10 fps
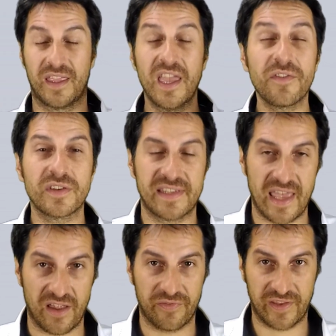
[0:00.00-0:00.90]
give
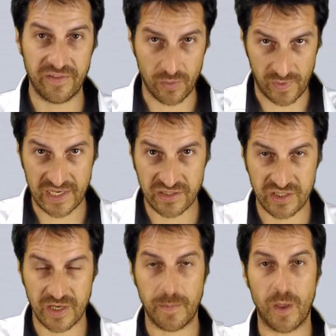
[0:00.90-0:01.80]
the
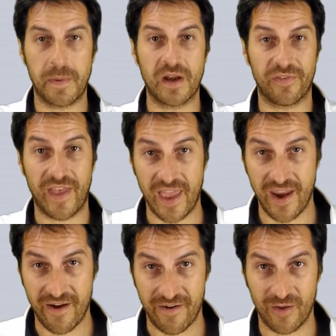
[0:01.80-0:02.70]
relationship a bit of
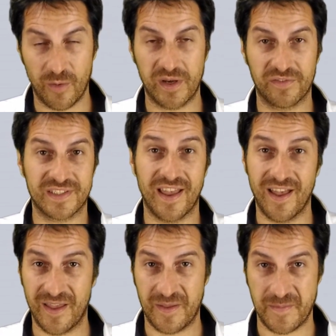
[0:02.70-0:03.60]
air, a bit of
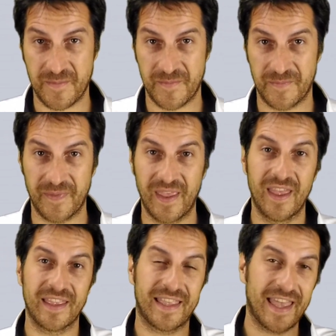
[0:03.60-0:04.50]
time.
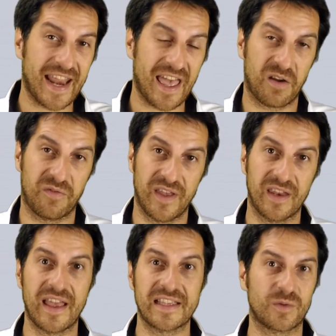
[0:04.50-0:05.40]
Get out of
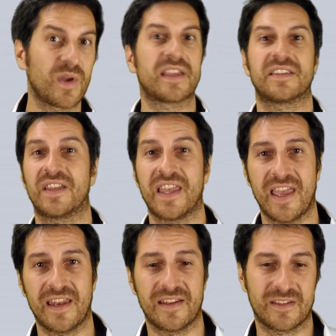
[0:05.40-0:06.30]
it as quick as you
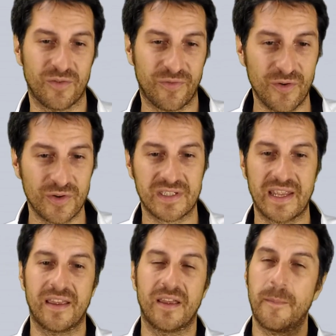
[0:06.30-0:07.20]
can. So
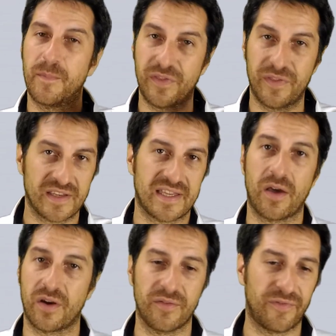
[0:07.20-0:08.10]
first, put things
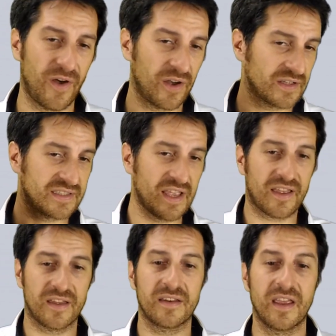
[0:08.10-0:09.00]
out of the fog.
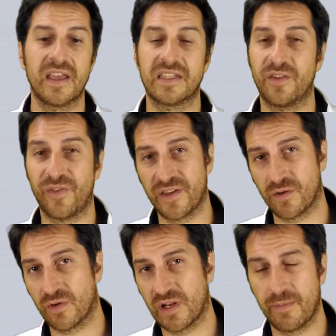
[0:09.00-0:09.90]
Second, define
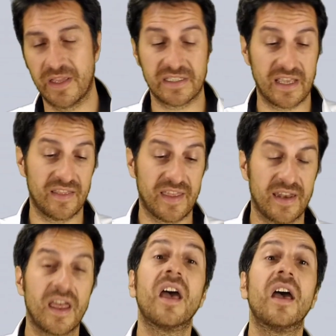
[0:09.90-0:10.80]
your own limits, and
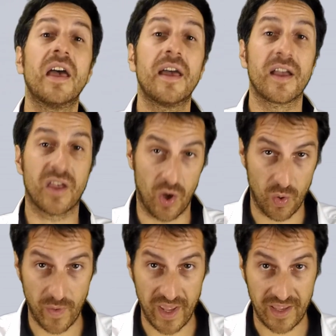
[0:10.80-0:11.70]
then
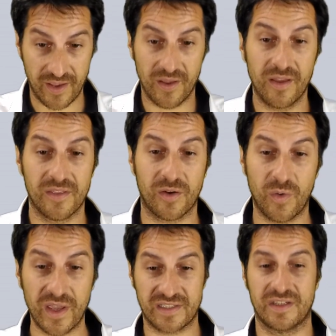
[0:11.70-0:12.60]
go away the
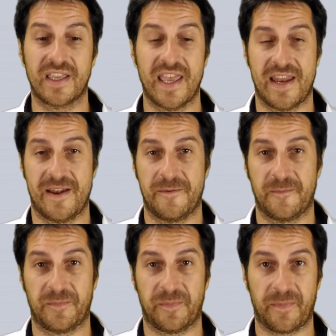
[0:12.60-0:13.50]
quickest you can.
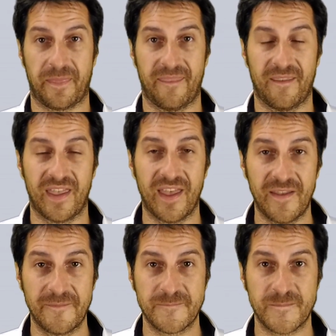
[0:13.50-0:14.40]

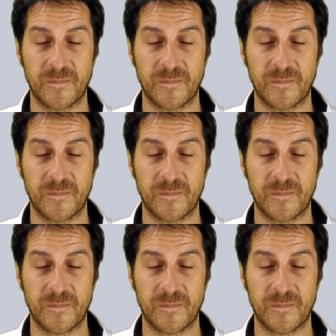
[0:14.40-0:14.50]
Okay?